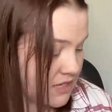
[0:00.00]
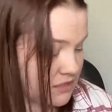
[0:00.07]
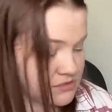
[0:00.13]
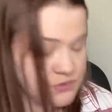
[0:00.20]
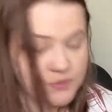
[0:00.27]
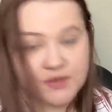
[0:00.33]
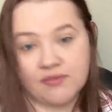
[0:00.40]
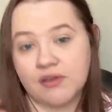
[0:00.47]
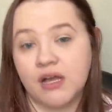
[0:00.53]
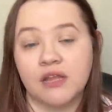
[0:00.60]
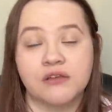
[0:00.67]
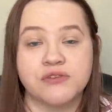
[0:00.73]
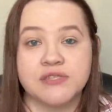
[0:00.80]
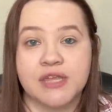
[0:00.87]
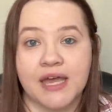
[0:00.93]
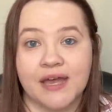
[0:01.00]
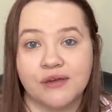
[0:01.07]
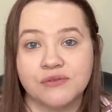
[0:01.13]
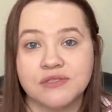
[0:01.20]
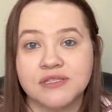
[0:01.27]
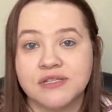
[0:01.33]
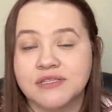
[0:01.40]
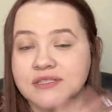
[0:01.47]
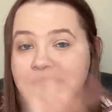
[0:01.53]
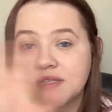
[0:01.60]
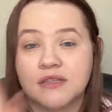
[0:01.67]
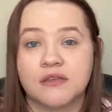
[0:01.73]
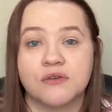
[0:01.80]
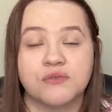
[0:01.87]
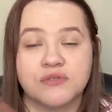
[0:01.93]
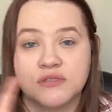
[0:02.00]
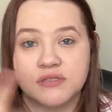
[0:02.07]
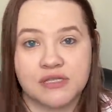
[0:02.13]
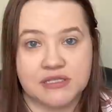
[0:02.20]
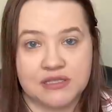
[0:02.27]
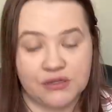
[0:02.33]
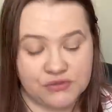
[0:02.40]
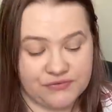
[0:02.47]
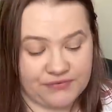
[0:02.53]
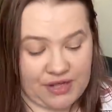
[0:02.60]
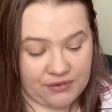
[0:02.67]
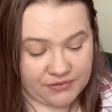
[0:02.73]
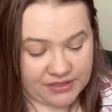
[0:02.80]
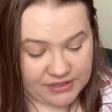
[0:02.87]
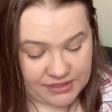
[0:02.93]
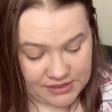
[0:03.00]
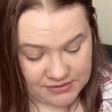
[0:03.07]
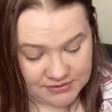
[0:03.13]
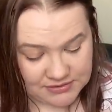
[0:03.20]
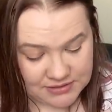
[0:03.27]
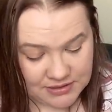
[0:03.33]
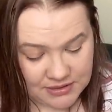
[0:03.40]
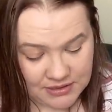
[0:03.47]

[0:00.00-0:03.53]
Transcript: It's one of the colors in the house and it's in those it's in those flowery things.